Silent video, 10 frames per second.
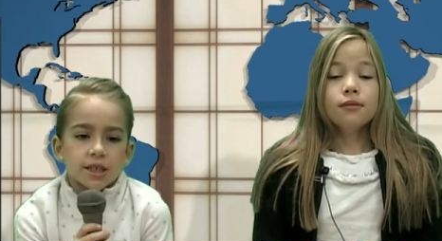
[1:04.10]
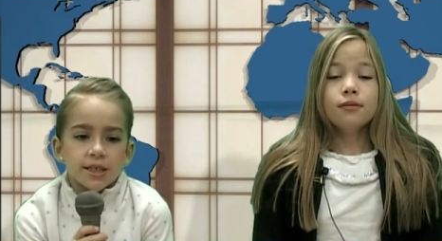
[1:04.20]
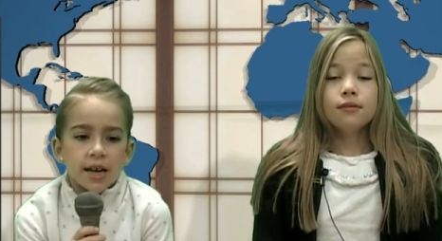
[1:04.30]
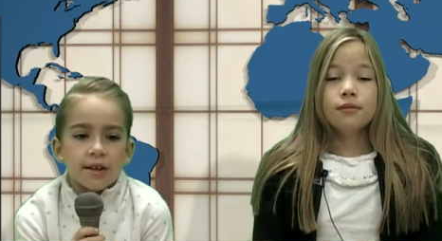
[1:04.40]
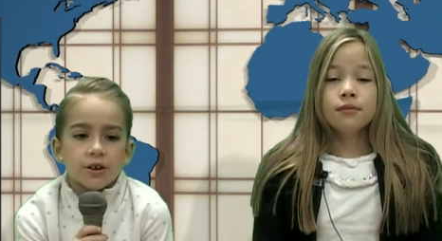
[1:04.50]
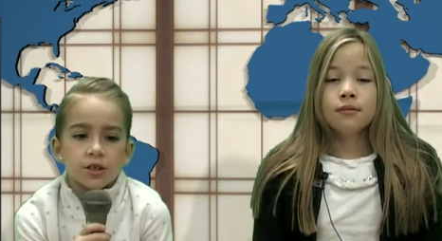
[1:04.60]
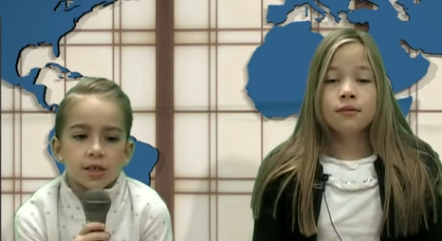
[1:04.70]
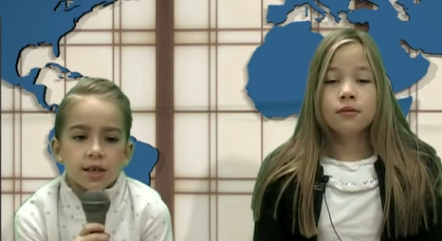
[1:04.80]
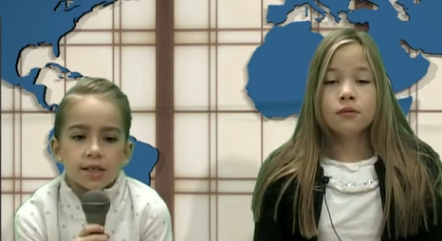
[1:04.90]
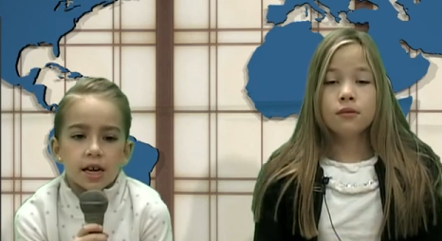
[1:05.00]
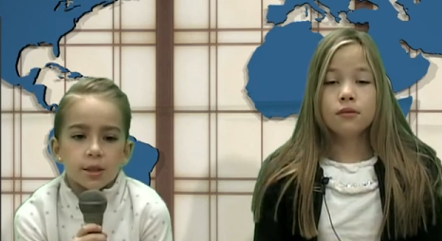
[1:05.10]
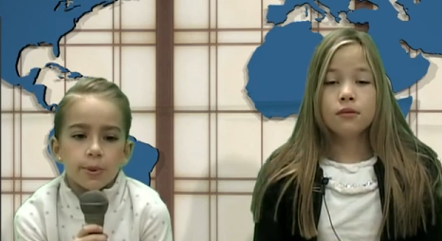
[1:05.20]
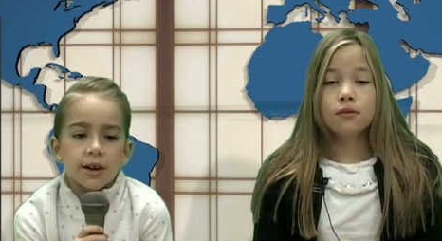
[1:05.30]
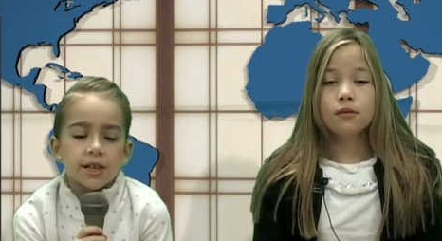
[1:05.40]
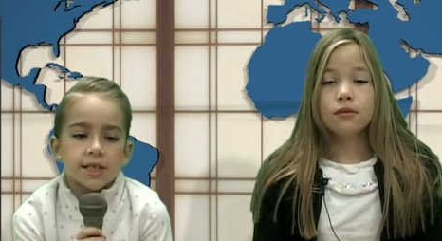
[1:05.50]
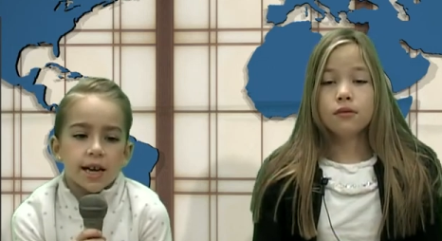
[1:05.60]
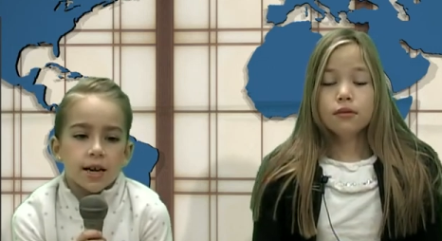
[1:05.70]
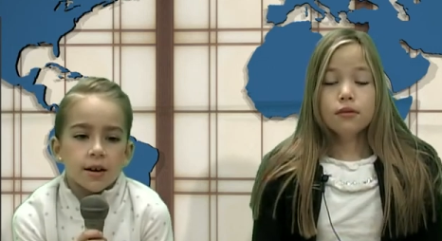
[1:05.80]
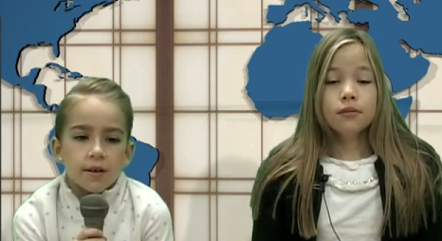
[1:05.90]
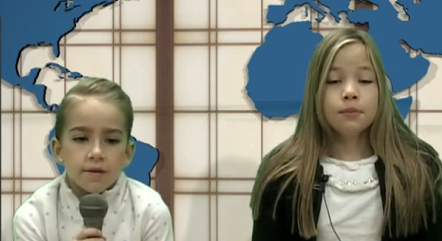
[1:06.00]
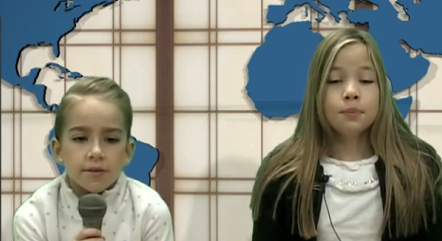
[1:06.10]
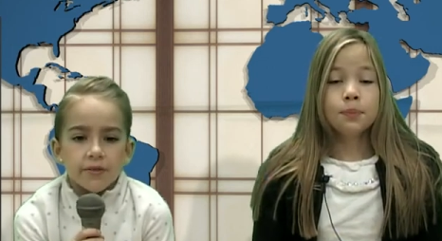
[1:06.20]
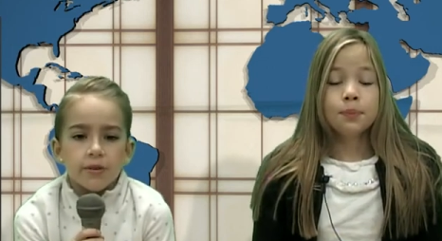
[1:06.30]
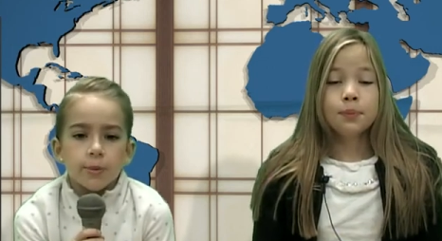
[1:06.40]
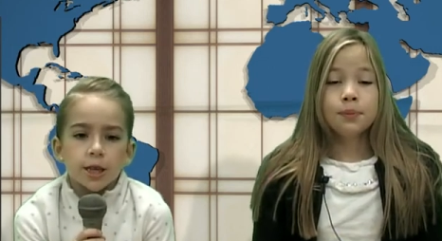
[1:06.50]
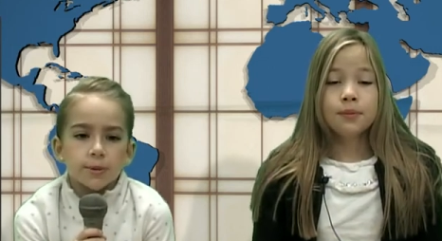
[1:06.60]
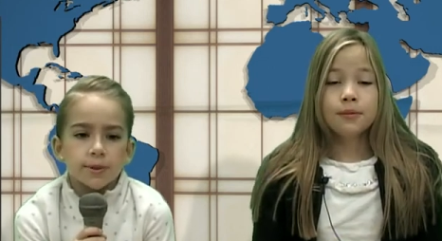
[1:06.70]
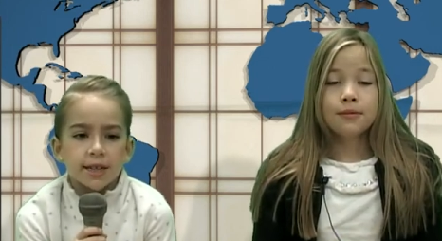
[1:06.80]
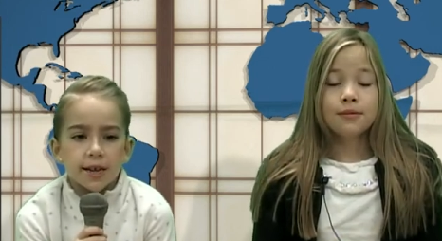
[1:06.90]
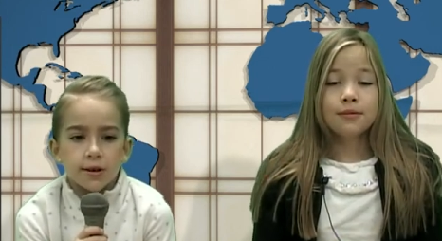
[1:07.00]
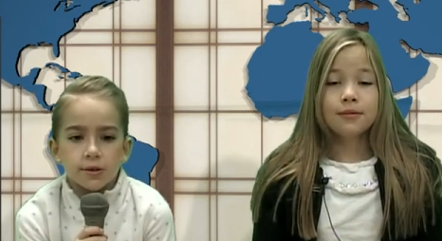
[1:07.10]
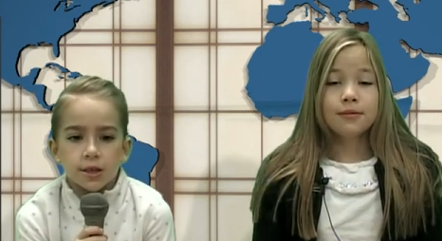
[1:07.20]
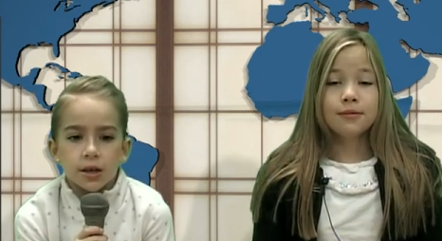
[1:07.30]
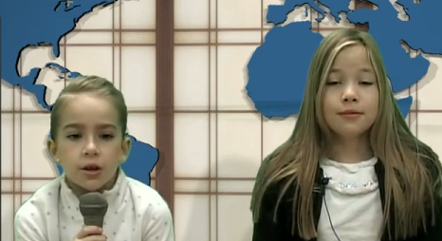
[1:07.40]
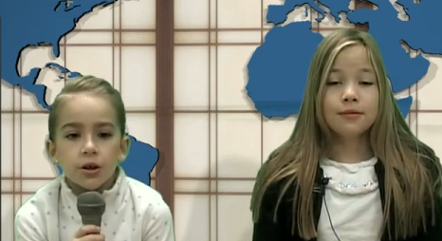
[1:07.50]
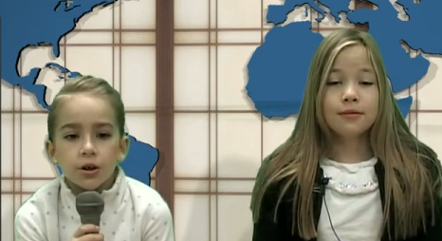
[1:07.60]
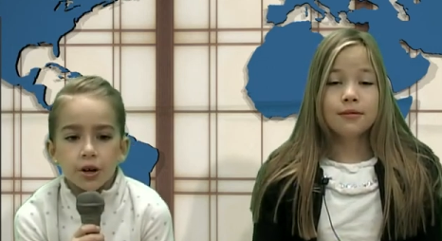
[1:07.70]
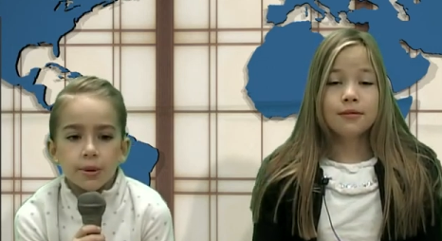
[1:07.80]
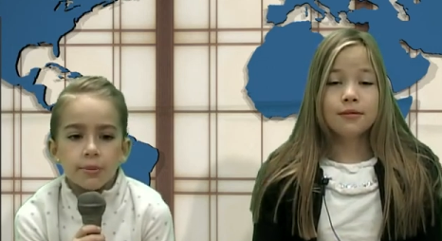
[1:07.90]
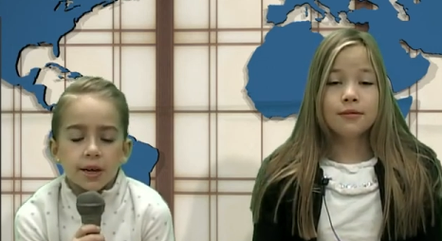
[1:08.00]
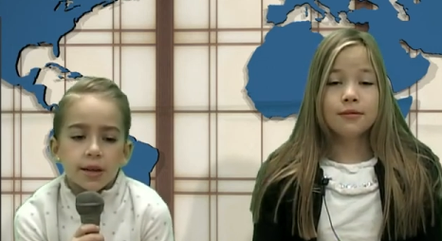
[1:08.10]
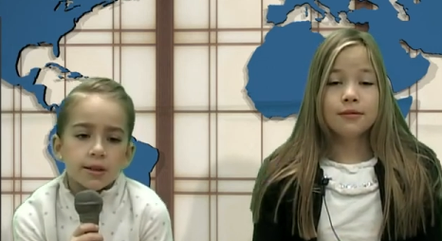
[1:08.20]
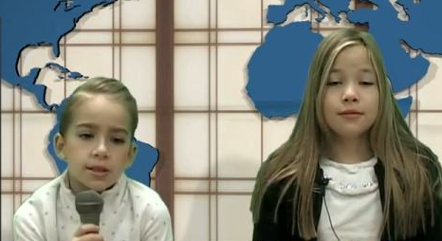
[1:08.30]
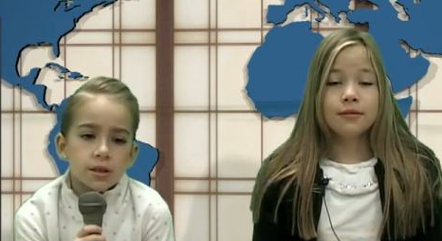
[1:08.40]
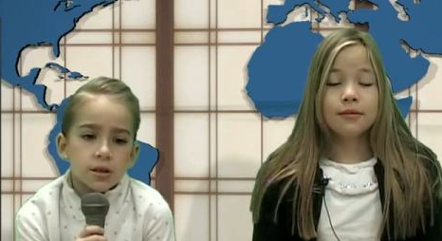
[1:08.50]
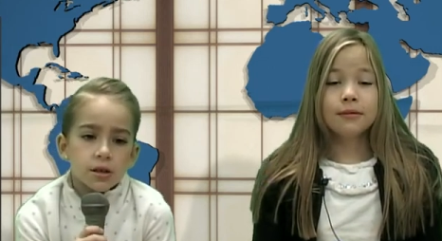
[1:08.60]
Speaker 1: tenders, Salisbury steak, fluffy mashed potatoes, green beans,